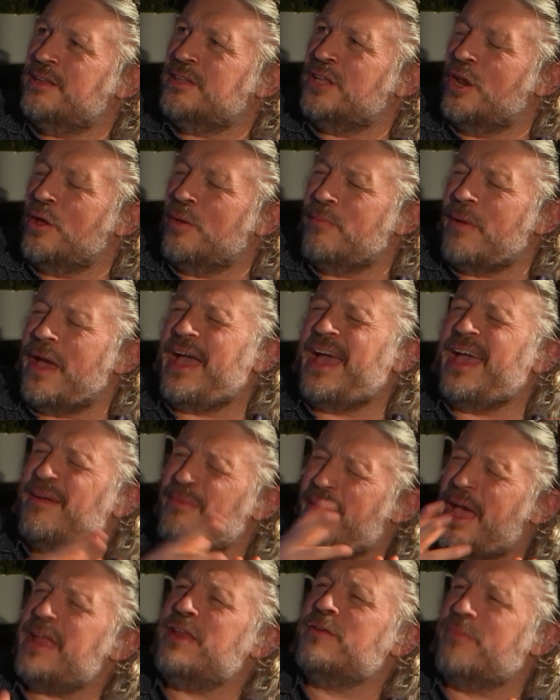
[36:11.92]
you know,
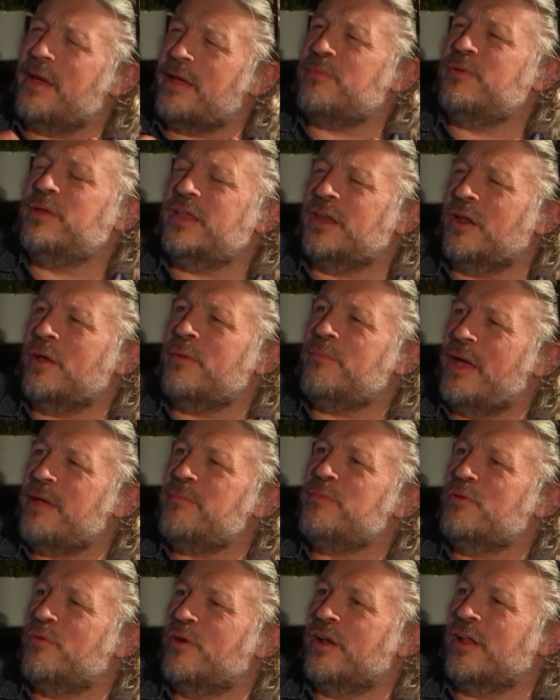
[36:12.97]
it made
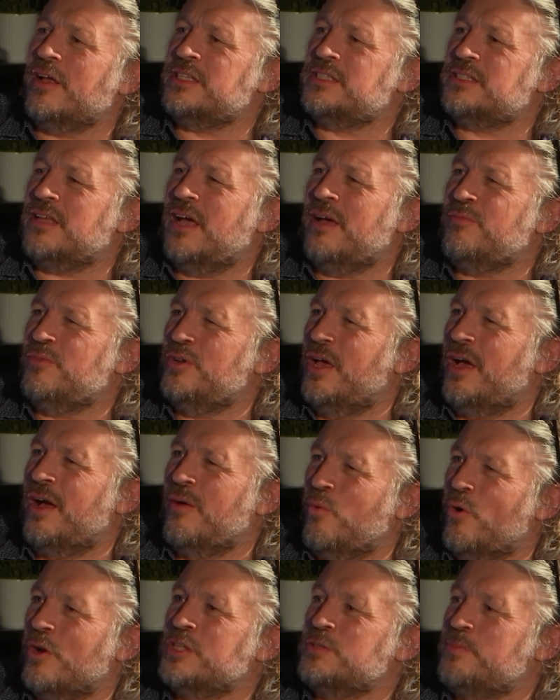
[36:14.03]
me realize that I
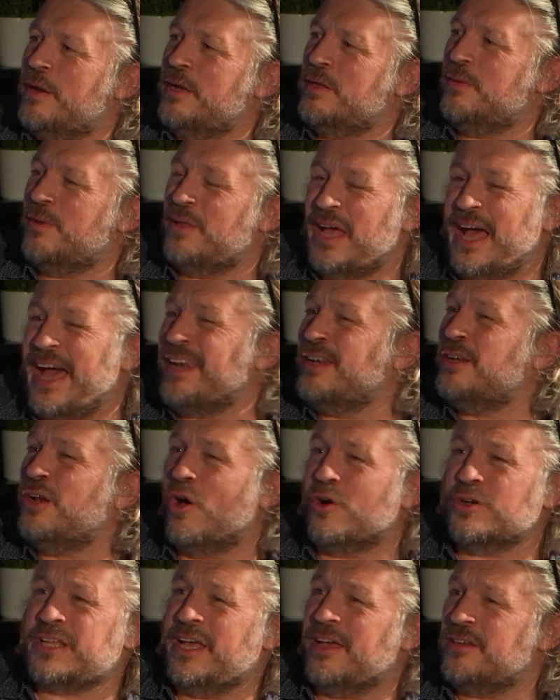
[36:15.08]
want to spend it. And
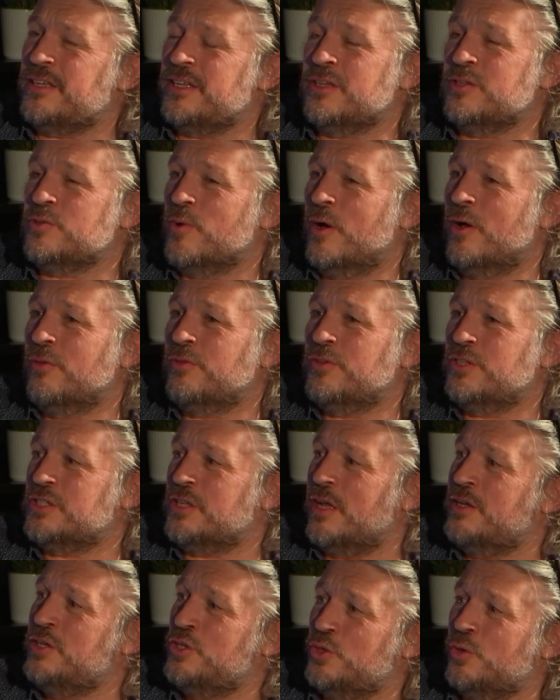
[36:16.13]
lockdown did as well. Just
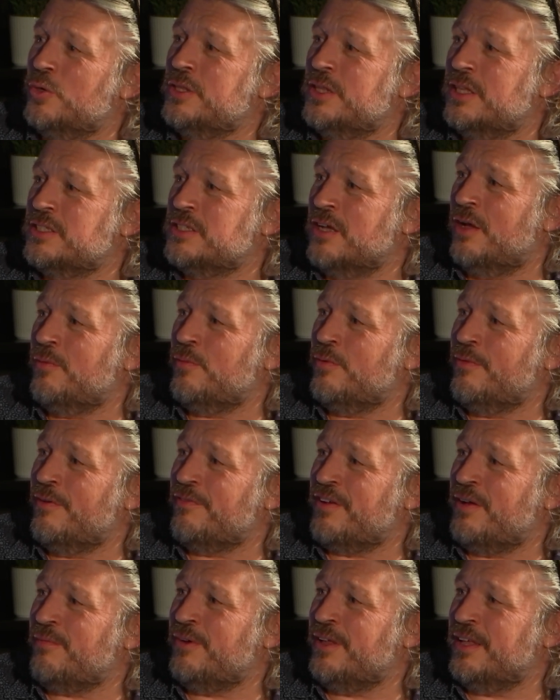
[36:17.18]
I enjoyed the time with my
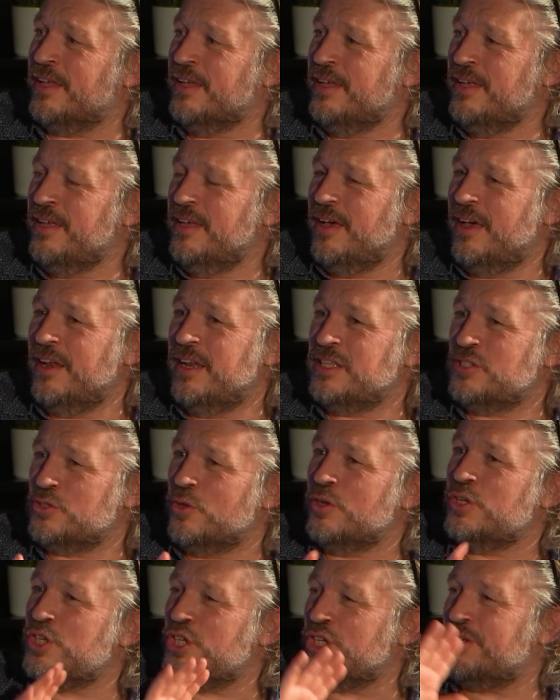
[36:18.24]
family, and it
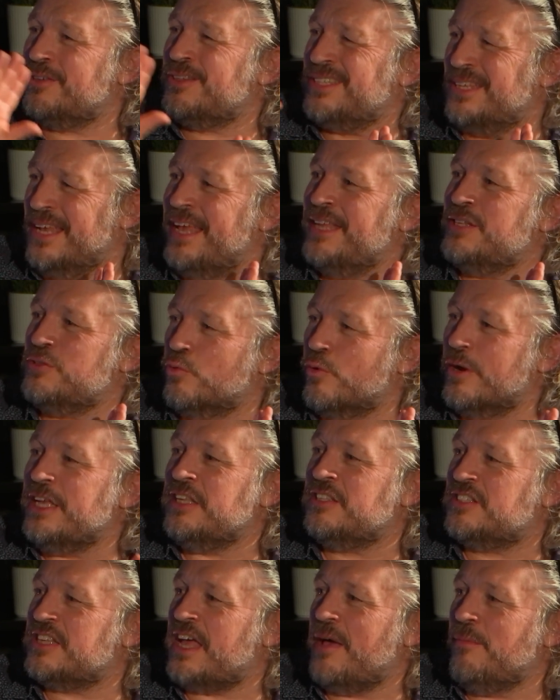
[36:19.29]
sort of it's
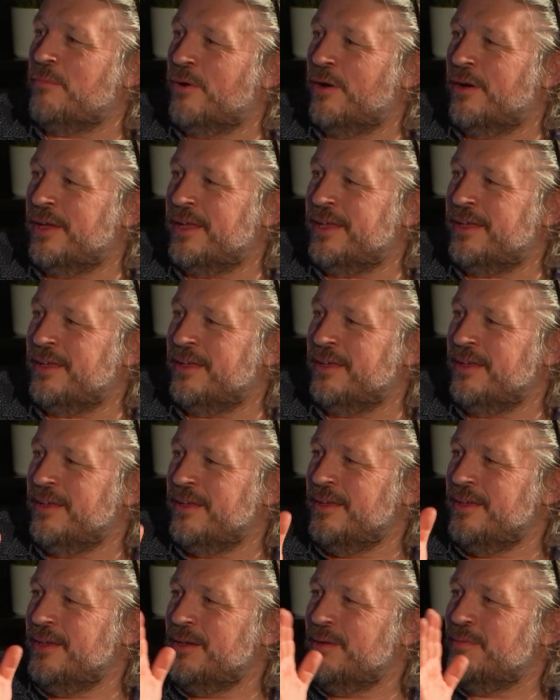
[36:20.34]
reset my
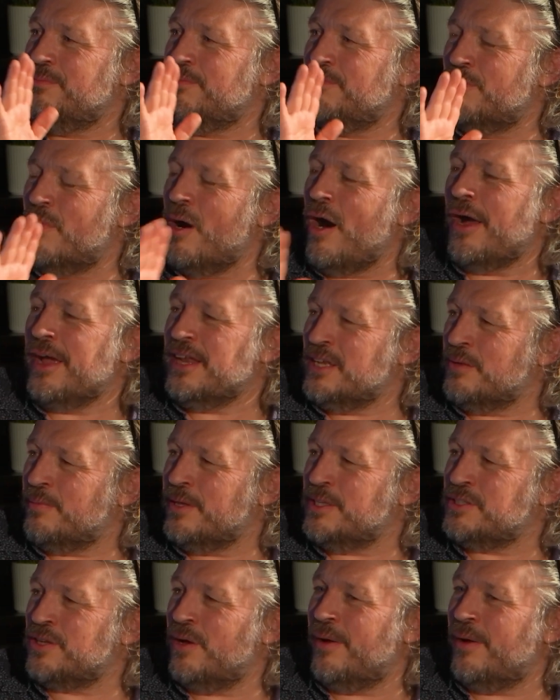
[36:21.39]
mind a bit.